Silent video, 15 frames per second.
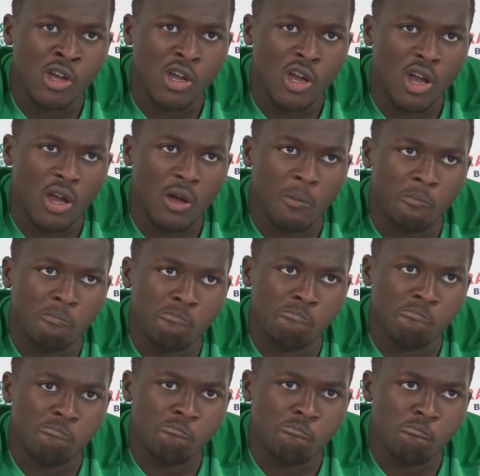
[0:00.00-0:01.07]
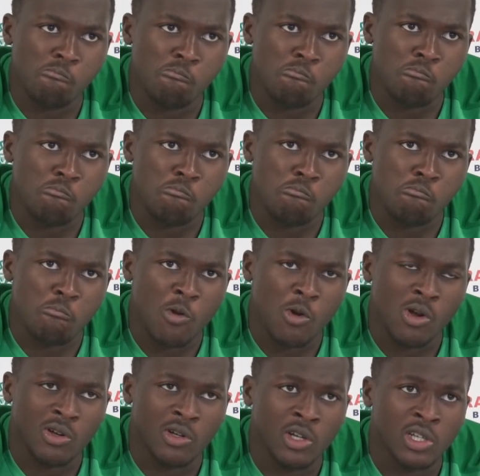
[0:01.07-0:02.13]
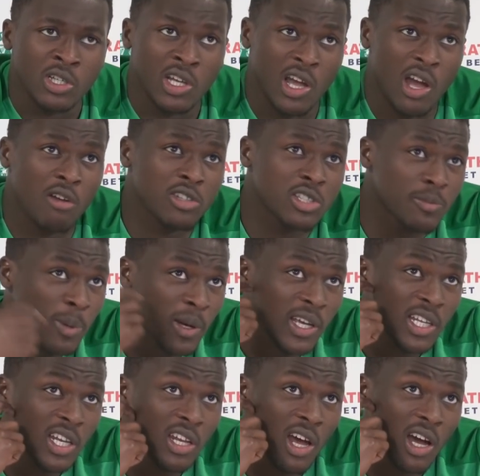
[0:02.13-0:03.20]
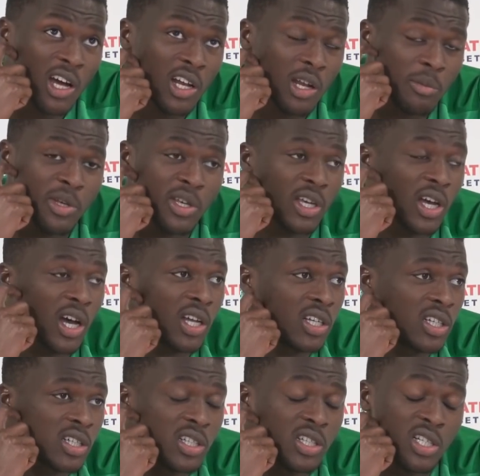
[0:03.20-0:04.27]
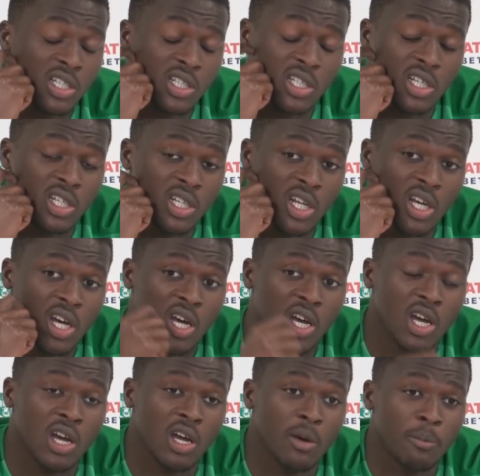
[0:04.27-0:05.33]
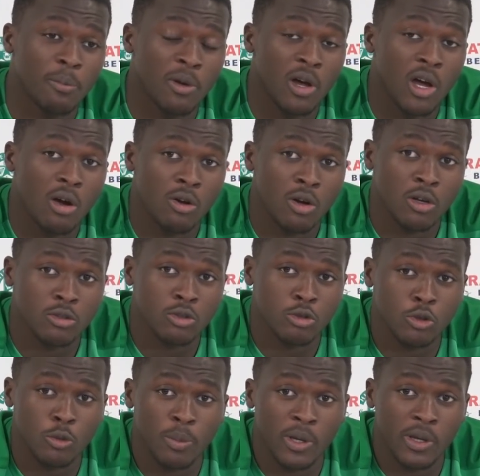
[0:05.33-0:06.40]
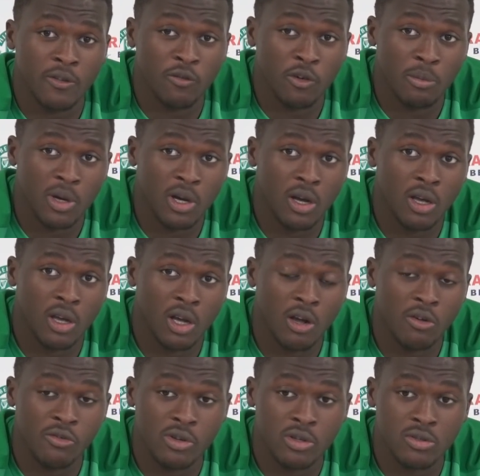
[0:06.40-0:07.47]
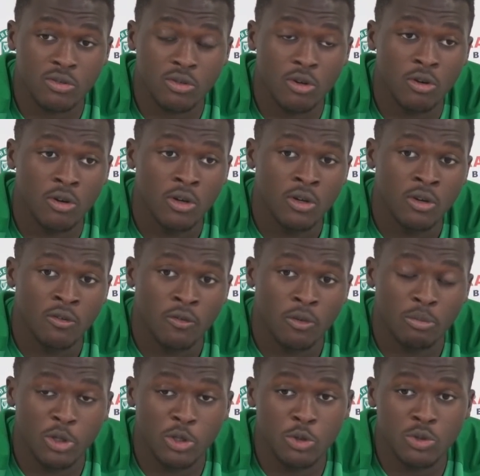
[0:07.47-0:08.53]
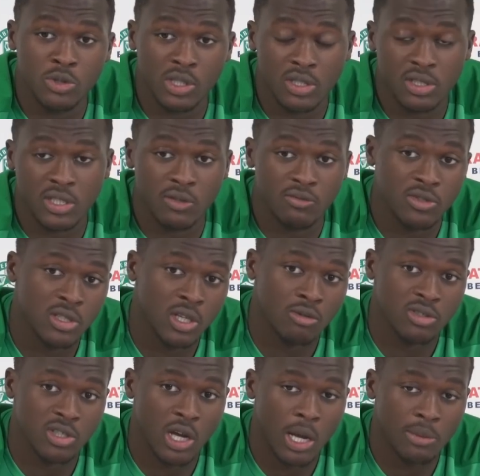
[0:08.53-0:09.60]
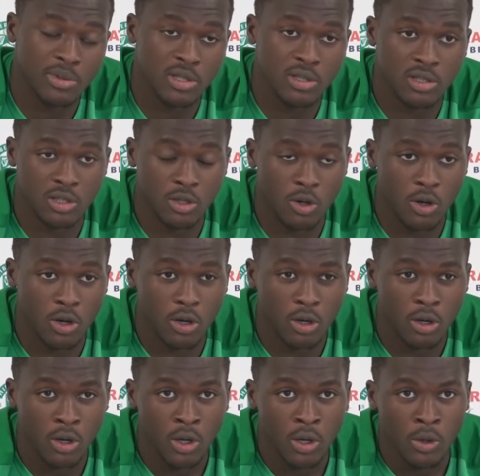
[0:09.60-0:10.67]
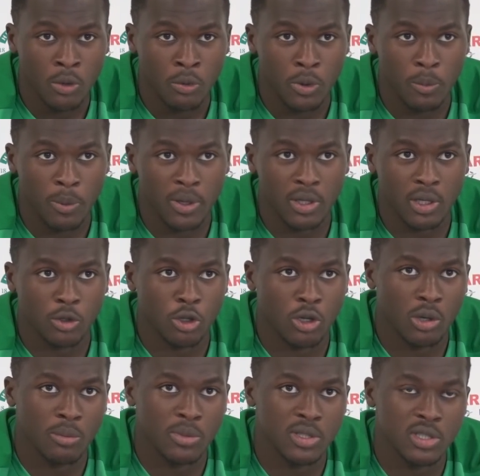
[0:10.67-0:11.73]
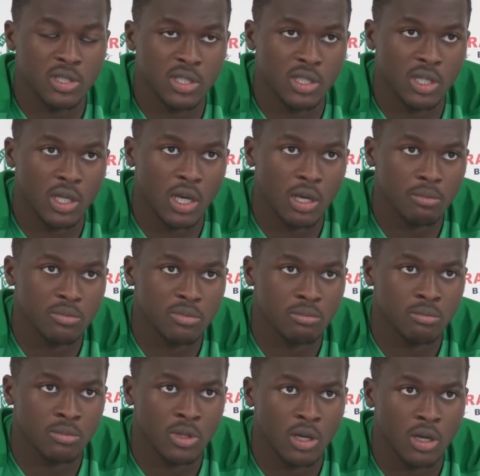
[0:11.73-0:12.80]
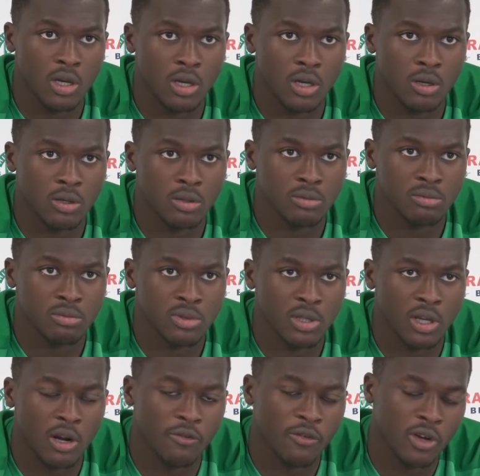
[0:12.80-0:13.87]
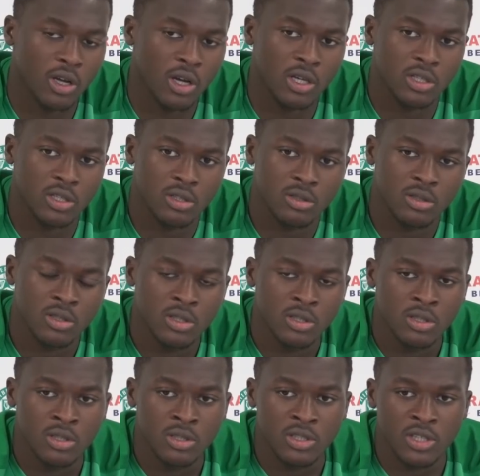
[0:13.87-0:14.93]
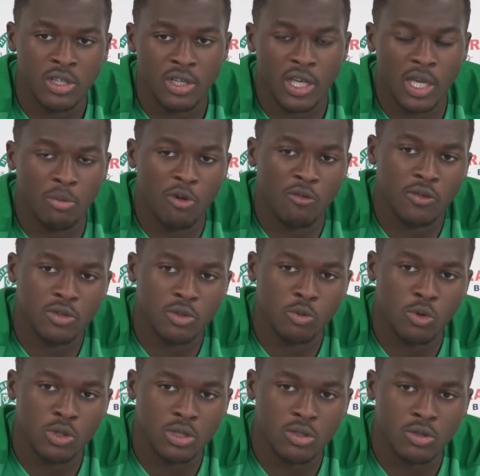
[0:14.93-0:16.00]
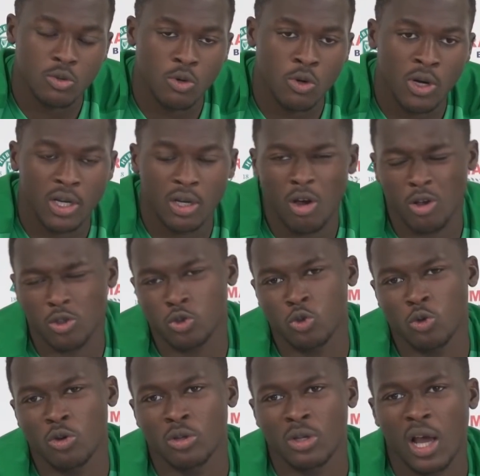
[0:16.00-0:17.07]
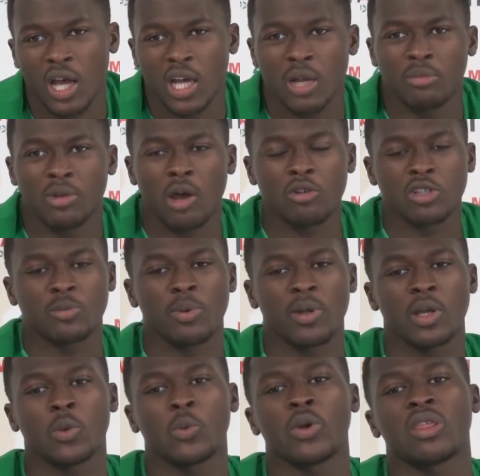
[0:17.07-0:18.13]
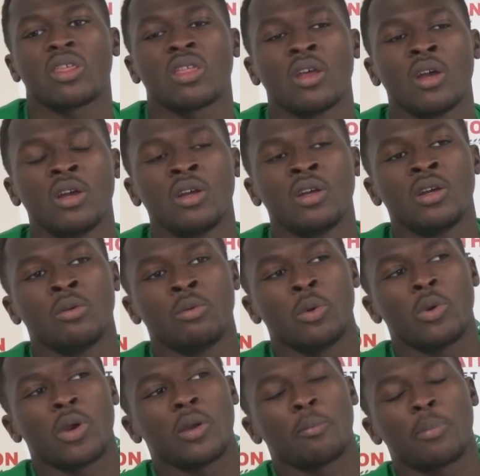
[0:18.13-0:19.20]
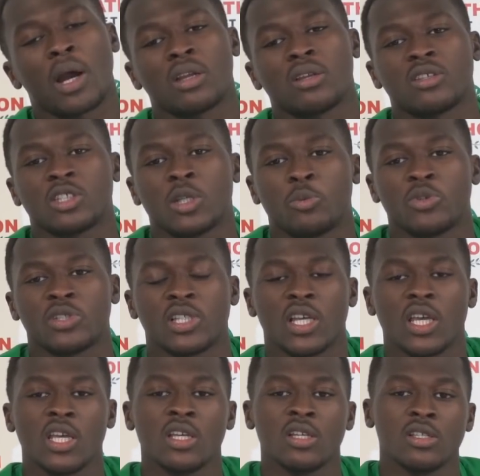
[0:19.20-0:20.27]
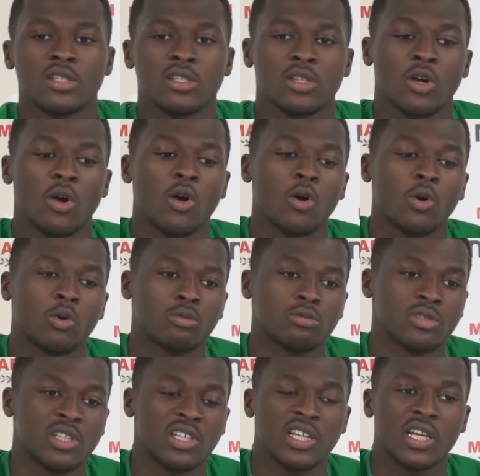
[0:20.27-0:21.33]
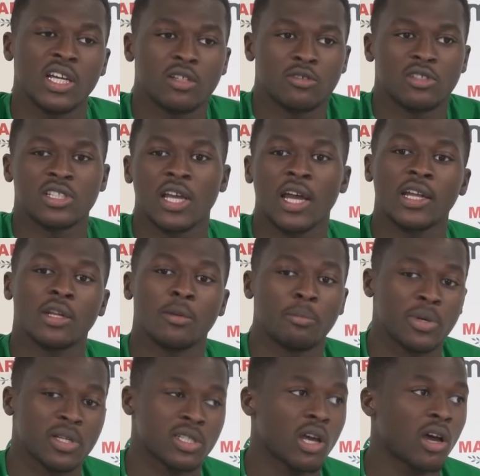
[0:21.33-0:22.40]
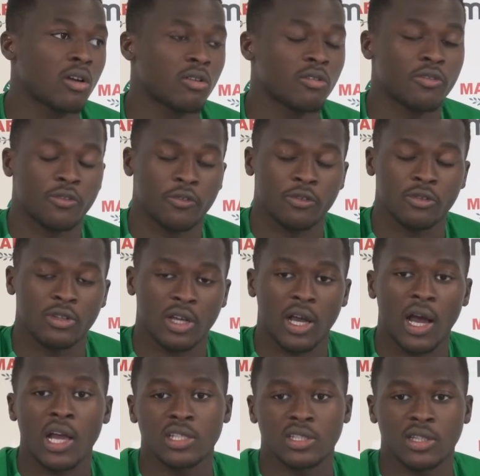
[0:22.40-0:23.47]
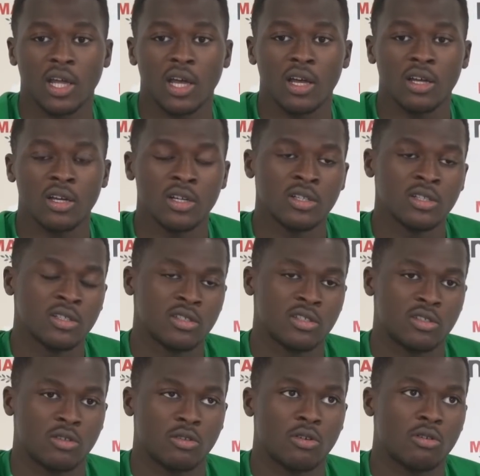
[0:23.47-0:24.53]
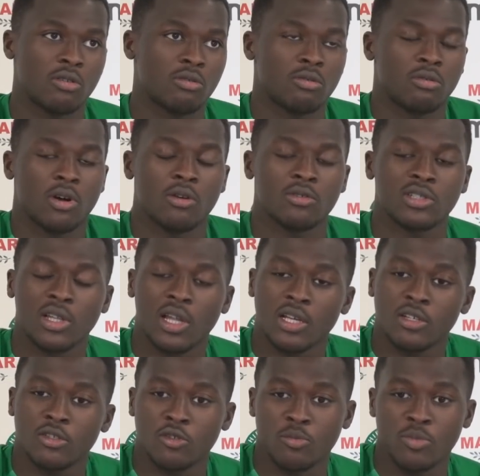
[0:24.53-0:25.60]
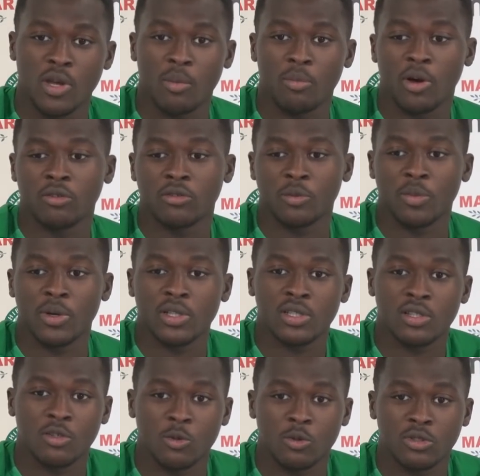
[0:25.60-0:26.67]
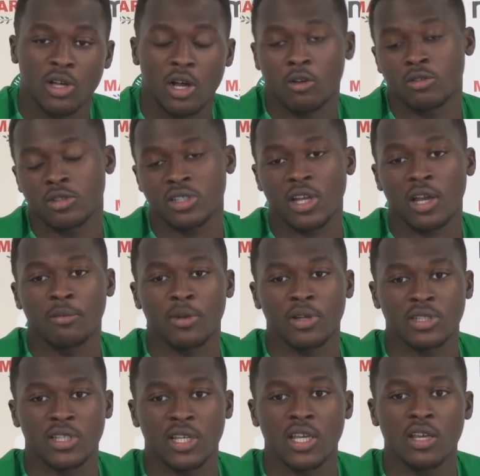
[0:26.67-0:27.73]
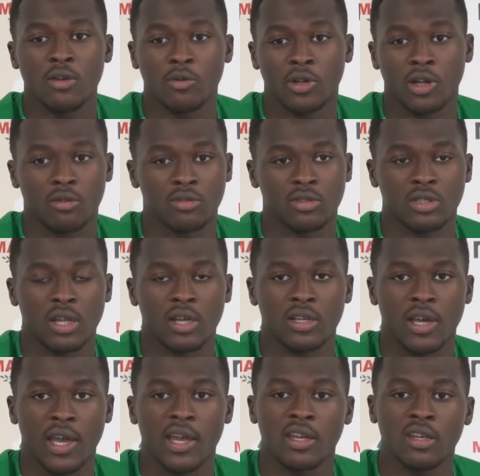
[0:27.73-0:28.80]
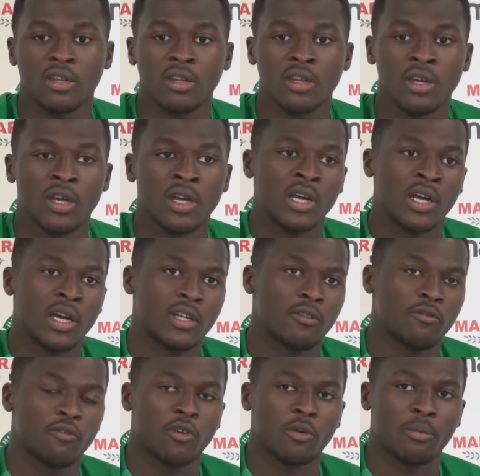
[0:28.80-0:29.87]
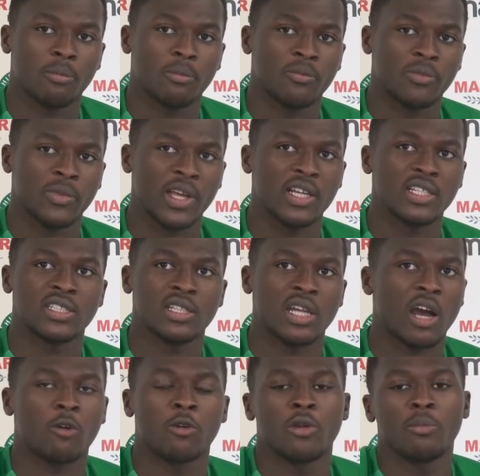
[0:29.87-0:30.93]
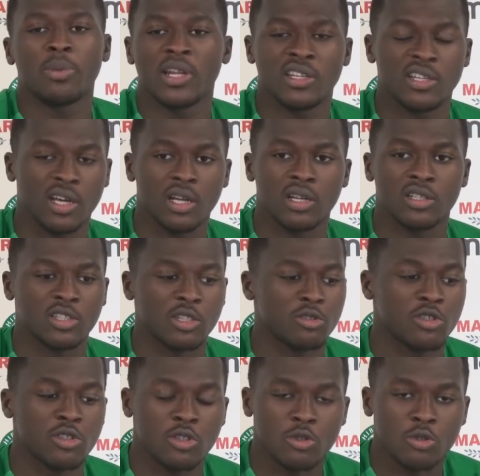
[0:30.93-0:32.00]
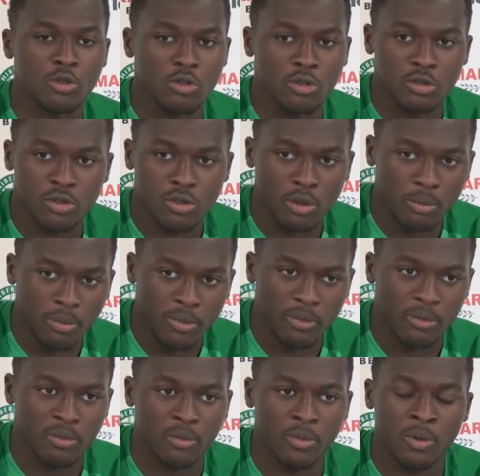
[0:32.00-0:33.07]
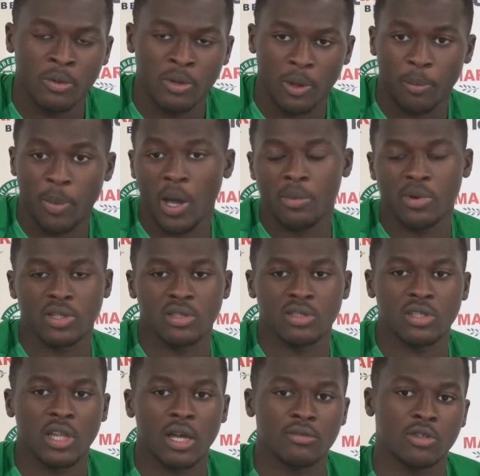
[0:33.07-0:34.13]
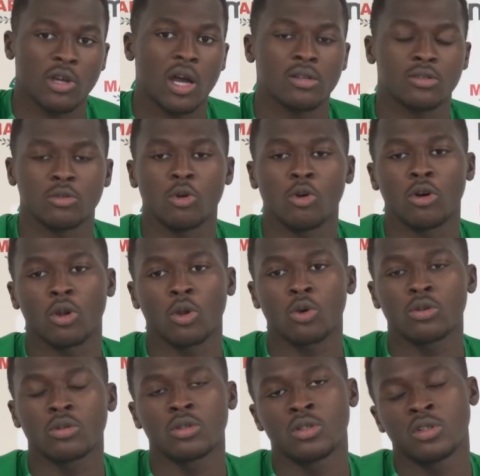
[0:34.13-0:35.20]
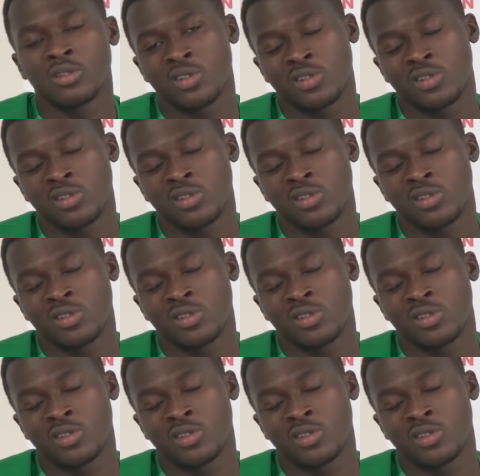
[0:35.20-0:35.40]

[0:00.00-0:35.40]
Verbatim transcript: How oh, you ended up at Manchester City, first of all? Yeah, I was playing in academy in Ghana, and then uh, I was also playing for my country as well. From the youth under 17, I was a captain, so uh, we played a tournament in um, uh, South Africa, and then City came over to watch as well. And also, the academy that I was playing with, we were in partnership with City, so City get to sign the best out of the guys there. So I was lucky to be among the best. So I got signed by City when I was like 18. And then from 18, I couldn't play in England due to some the permits and stuff, so I had to go on loan.